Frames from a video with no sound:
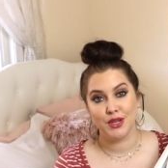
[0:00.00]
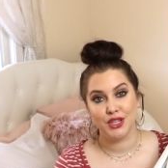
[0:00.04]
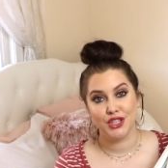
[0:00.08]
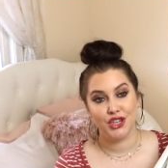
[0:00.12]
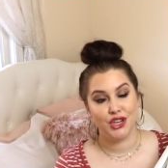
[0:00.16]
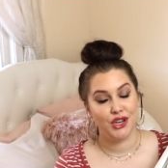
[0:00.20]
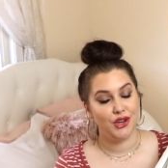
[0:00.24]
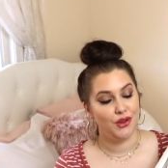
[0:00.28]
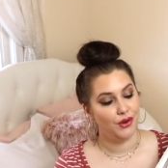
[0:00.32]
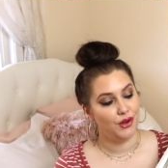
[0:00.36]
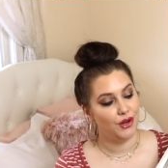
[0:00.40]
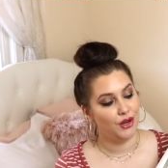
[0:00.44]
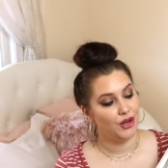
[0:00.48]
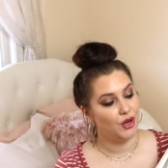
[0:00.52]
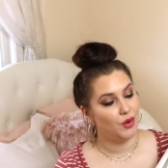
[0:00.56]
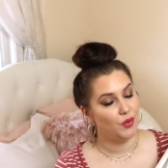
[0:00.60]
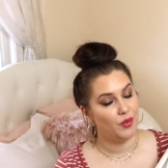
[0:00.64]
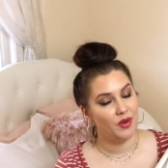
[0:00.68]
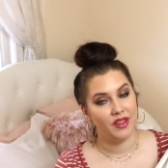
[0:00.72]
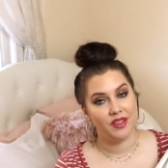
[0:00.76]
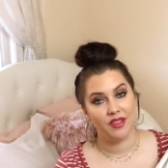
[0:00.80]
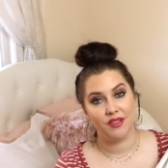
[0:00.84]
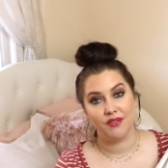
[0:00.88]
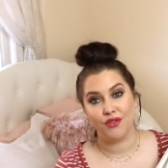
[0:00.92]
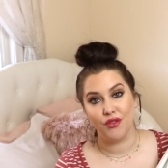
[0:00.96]
much cuter
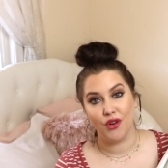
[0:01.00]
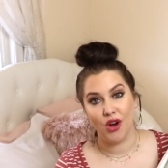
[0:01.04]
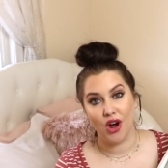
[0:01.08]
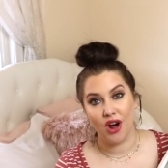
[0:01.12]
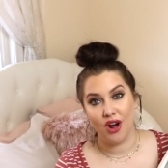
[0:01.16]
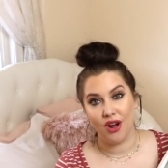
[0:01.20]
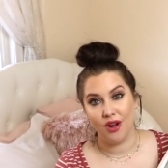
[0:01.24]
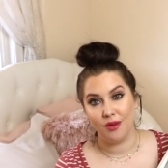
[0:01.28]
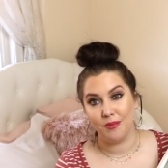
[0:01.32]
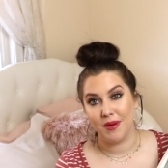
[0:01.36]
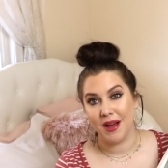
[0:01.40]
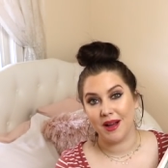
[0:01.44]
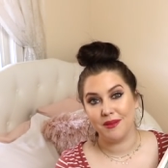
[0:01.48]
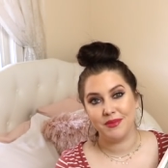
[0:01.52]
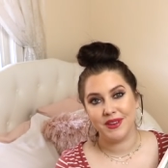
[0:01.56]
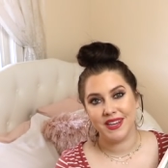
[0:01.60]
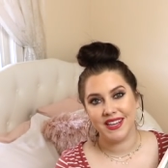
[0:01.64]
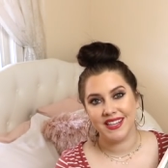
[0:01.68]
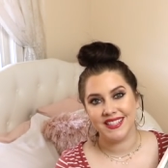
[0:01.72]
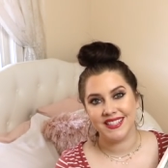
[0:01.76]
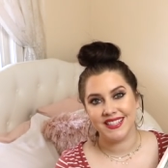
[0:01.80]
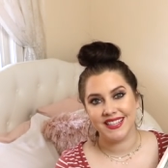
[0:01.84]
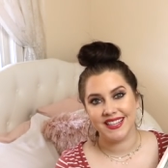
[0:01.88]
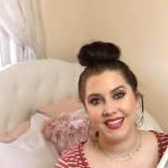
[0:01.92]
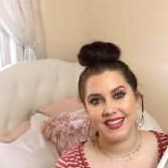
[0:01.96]
with fall
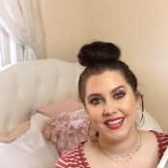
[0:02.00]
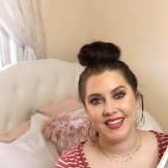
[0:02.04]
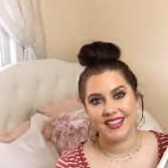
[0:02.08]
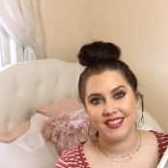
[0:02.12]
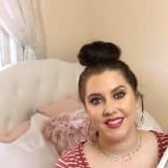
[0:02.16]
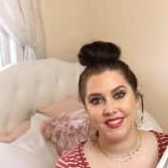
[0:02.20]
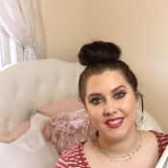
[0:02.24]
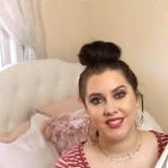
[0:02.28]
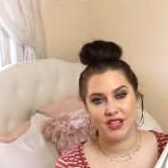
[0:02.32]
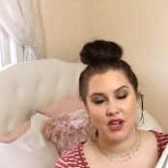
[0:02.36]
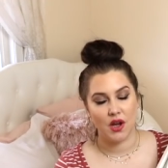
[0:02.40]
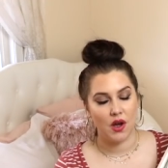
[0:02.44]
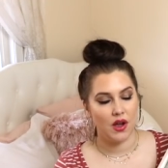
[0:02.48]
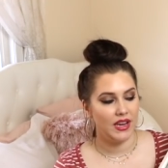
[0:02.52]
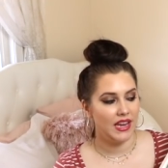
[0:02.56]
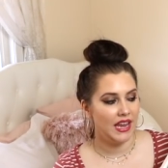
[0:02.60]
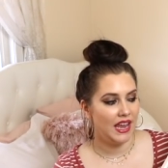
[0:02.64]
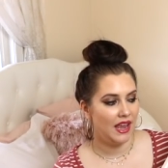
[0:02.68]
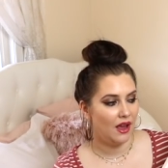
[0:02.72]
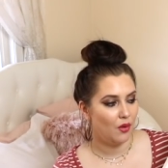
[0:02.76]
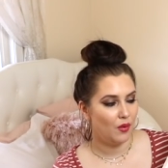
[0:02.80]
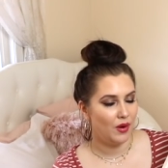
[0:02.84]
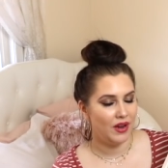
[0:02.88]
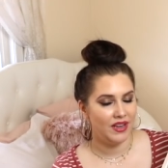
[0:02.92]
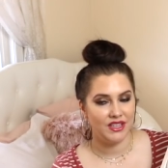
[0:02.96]
pumpkins in it, so I
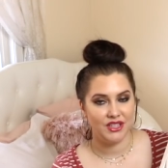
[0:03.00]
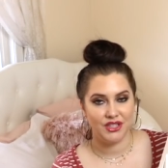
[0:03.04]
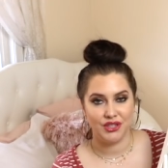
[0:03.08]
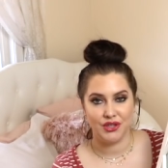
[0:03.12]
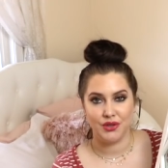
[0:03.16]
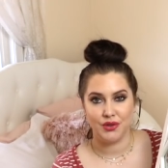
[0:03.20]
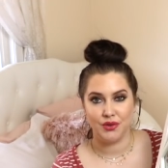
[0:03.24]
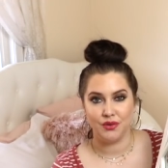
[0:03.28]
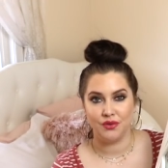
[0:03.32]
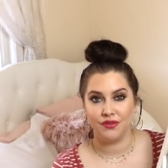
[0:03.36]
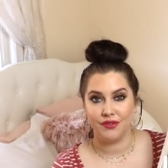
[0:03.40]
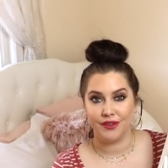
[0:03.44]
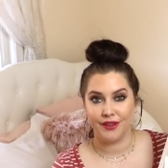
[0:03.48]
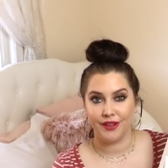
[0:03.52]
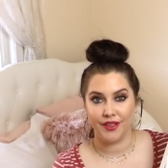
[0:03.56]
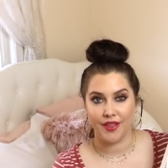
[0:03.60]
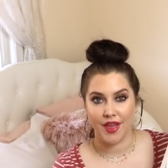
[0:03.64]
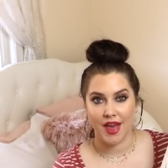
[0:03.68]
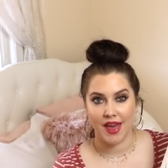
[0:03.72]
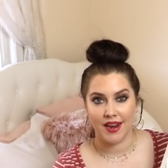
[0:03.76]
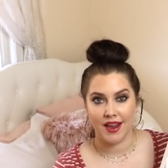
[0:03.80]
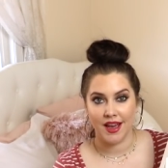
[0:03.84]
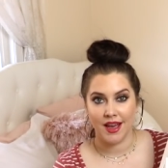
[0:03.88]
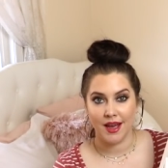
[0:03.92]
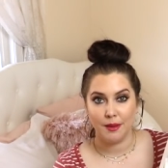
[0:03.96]
can't wait to fill
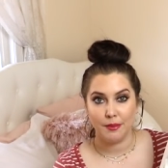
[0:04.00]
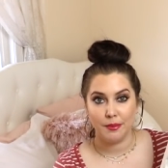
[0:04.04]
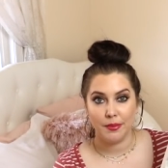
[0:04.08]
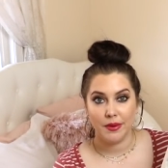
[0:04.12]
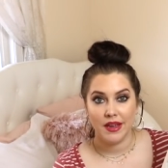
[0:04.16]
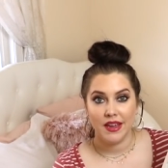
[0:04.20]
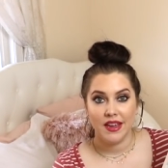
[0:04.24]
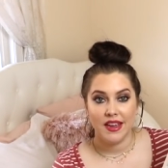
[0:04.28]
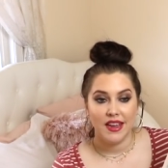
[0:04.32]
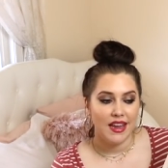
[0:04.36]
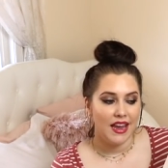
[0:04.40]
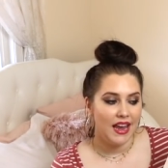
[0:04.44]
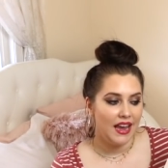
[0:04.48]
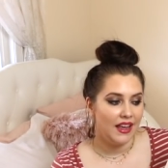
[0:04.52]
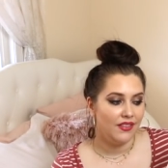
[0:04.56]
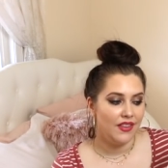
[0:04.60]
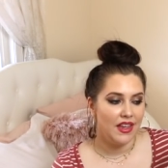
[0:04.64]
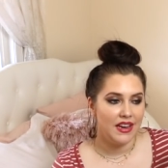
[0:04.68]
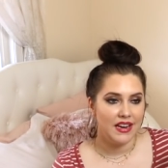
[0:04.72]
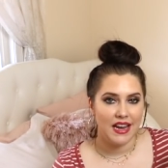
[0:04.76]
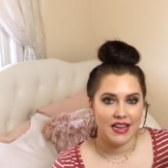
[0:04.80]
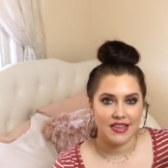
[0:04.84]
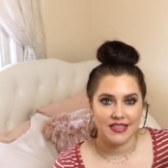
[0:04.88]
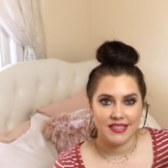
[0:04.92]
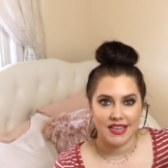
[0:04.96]
that up. And
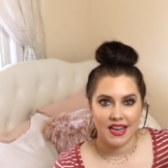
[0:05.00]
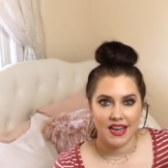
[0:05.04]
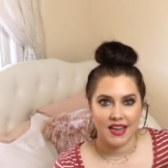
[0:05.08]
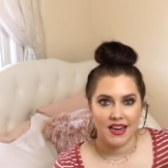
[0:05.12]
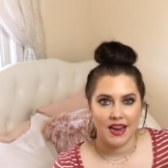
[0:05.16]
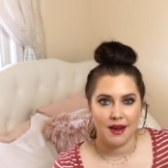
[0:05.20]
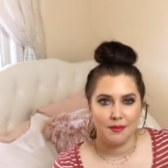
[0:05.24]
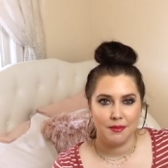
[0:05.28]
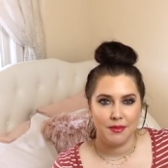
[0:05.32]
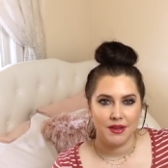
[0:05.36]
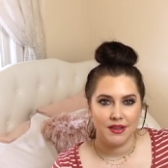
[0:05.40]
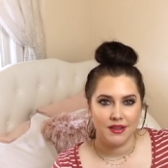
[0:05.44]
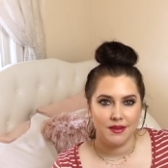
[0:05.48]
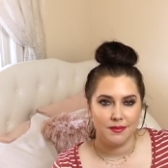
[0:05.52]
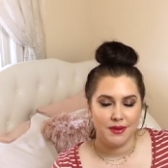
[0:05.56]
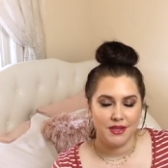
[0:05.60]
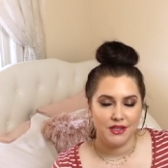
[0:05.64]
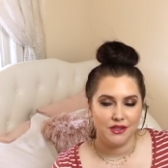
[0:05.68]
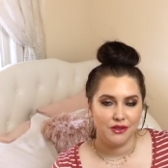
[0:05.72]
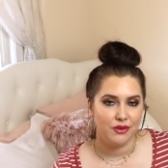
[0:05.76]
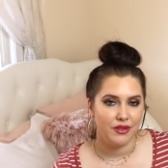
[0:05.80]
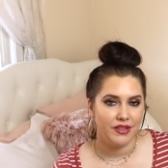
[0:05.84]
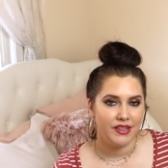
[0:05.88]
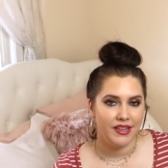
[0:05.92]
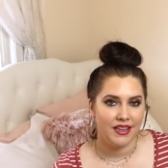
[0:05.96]
like I said, I'm going to be
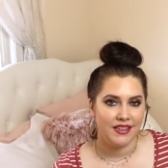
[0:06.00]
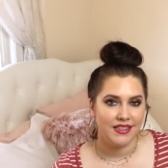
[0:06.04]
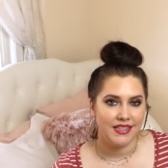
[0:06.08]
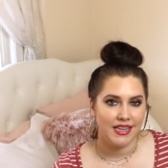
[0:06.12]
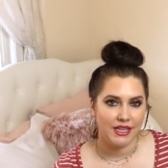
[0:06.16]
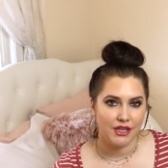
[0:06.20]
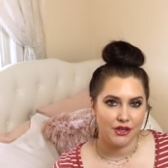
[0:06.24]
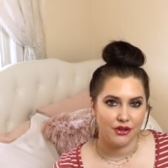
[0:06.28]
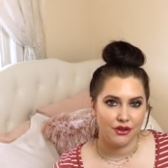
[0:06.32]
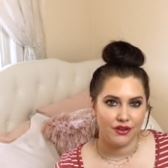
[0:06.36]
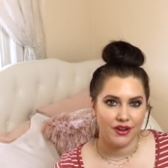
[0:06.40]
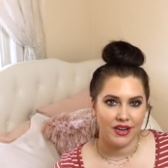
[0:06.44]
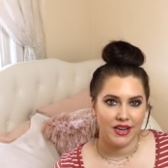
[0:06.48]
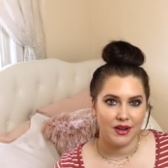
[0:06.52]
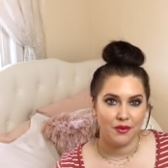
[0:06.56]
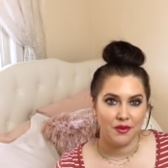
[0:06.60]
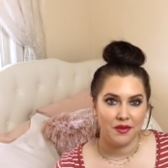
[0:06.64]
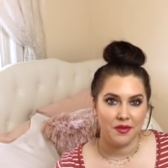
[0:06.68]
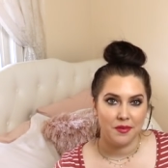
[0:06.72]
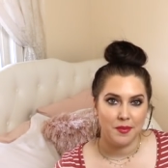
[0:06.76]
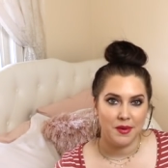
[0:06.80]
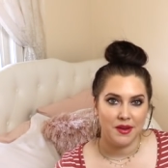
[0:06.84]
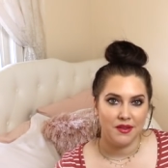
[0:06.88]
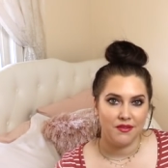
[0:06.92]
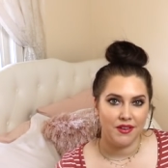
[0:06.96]
doing a decorate
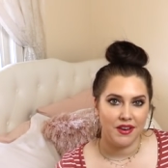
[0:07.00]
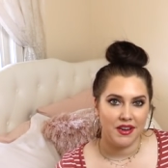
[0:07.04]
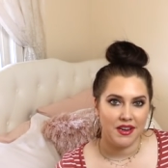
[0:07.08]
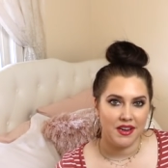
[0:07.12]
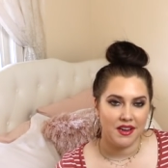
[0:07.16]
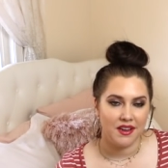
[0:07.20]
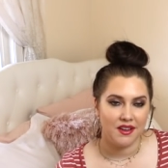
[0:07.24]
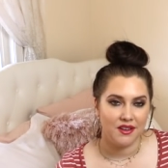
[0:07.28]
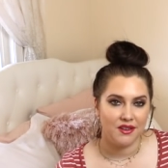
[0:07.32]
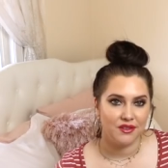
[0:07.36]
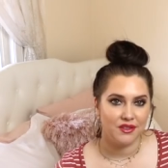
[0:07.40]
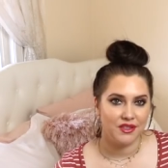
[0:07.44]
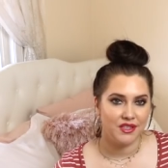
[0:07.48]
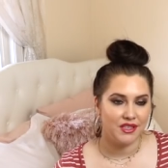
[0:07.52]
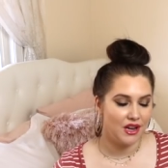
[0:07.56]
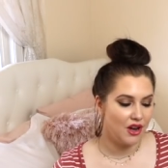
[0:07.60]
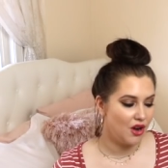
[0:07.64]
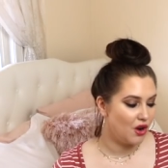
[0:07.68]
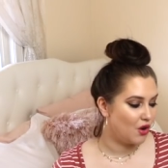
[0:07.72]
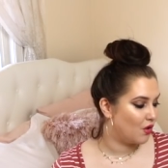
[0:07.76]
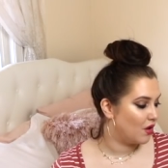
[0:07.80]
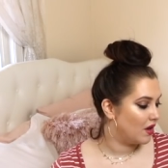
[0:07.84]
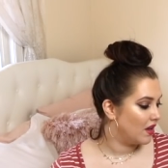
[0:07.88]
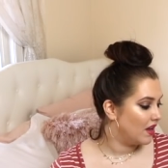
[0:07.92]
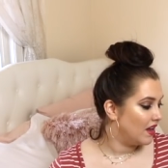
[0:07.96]
with me video,
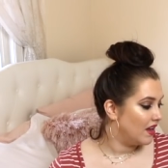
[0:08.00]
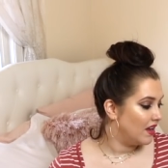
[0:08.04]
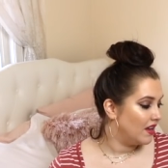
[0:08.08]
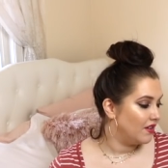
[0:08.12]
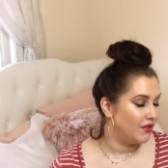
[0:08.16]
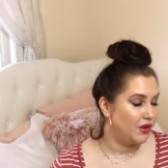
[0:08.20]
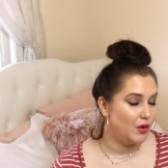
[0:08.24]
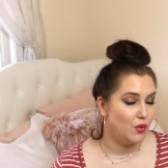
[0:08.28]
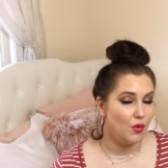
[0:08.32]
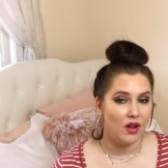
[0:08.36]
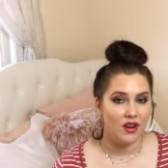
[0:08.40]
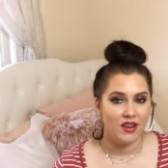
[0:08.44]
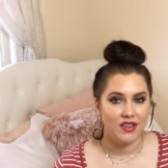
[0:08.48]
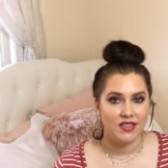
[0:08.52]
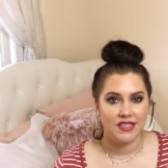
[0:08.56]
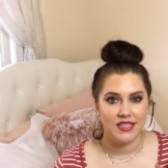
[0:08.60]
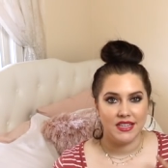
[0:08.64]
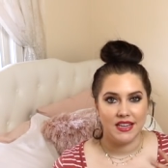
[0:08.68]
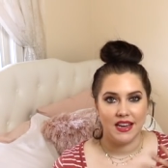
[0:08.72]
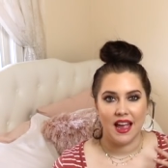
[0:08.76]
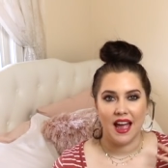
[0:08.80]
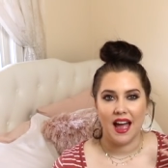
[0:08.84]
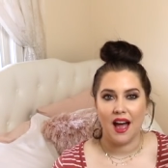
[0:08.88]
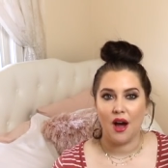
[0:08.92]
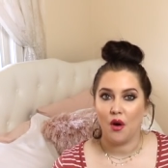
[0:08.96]
so if you want to
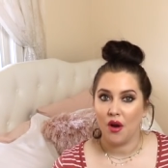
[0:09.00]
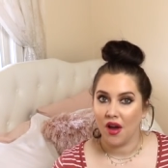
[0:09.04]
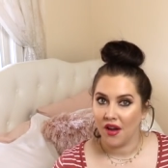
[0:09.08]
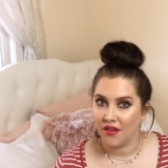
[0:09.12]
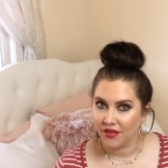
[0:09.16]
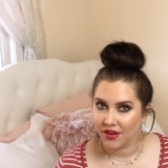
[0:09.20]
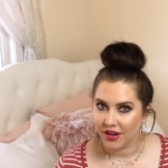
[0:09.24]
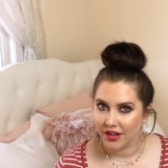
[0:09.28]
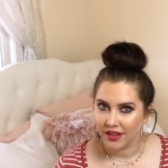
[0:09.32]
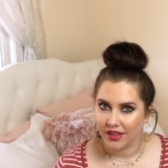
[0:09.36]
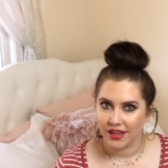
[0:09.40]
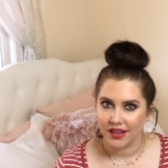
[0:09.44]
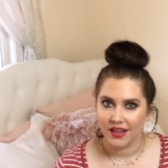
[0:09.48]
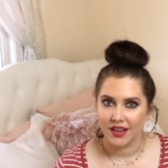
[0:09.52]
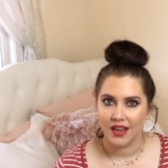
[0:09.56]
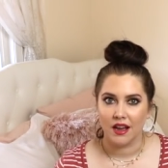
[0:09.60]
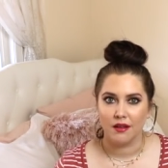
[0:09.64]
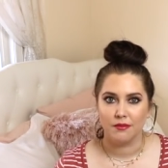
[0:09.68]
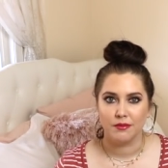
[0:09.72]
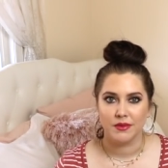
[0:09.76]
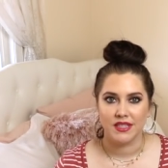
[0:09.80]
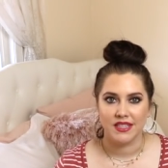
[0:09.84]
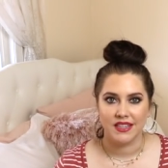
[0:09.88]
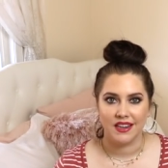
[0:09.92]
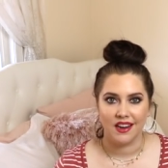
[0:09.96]
see how everything
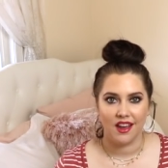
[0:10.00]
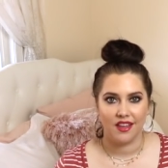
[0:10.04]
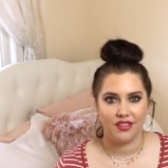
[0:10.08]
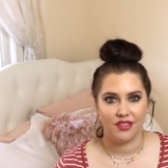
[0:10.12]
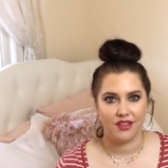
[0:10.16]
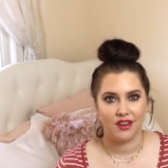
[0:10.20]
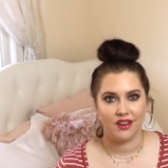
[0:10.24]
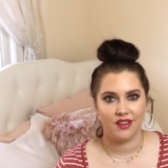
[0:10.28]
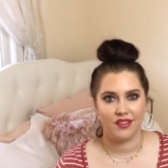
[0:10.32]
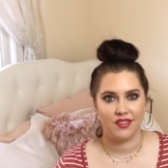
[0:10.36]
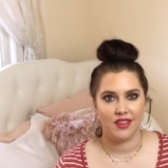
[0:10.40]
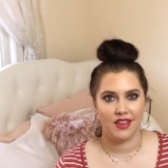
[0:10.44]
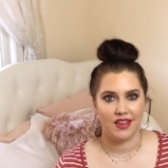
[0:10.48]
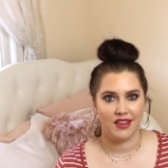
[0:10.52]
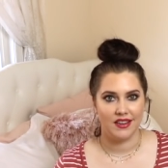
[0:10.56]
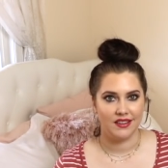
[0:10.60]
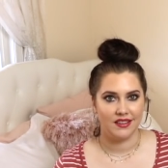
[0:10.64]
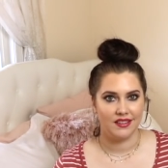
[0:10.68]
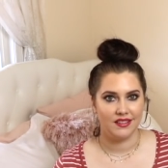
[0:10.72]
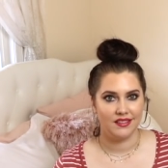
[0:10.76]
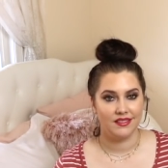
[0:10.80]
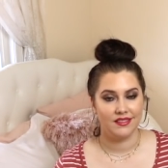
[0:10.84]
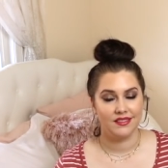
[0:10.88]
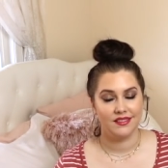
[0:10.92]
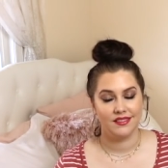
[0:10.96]
comes together,
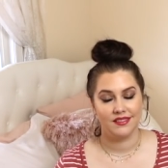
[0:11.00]
then